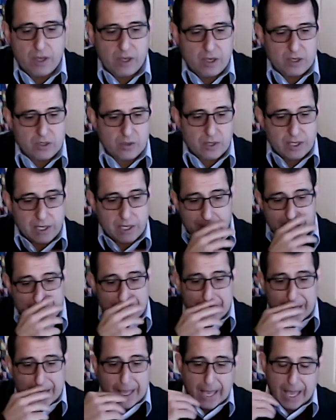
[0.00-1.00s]
So
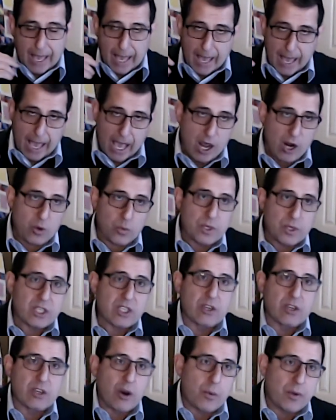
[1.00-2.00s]
again, how do we
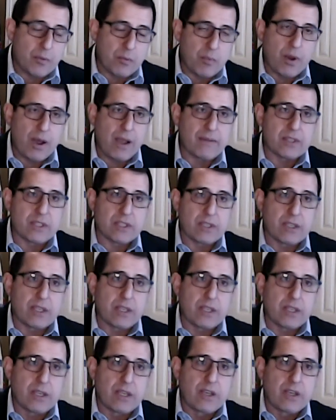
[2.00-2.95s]
start with privacy